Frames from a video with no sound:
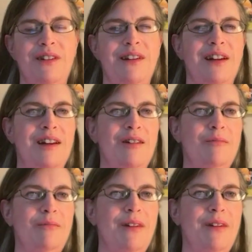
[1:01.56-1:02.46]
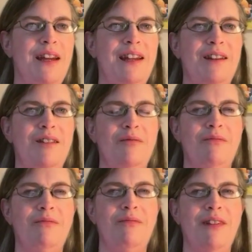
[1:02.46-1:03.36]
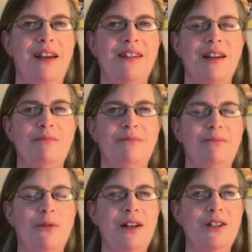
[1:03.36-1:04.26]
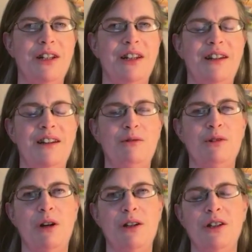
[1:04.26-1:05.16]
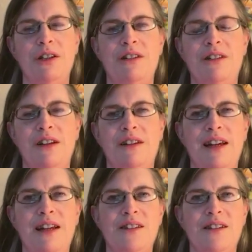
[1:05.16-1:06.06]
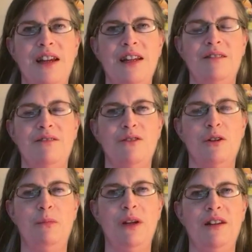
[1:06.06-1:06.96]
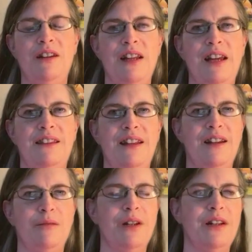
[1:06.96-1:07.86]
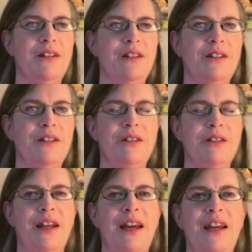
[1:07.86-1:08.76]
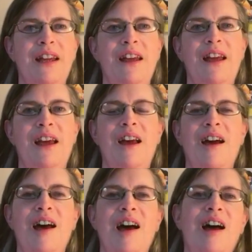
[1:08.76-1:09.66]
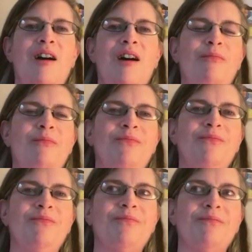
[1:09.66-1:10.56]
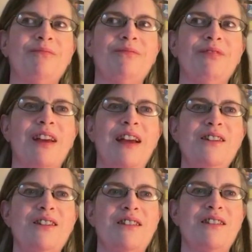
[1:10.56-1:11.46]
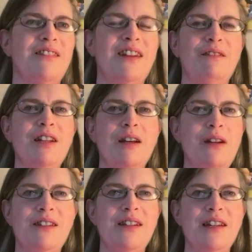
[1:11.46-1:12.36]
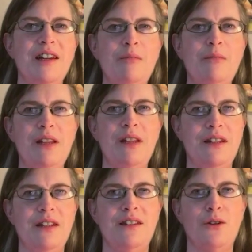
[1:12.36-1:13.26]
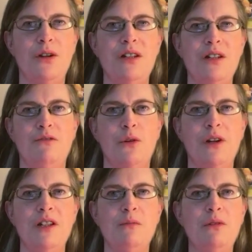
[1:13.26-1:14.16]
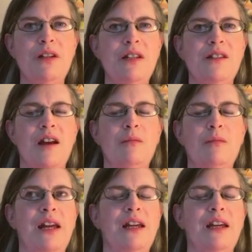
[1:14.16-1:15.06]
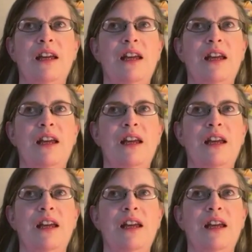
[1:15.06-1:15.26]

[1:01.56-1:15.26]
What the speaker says: And as I'm watching it, I was watching it last night for a bit, and then I'm going to continue it today. Um, I just, every time I see him in these 30s and 40s movies, I'm like,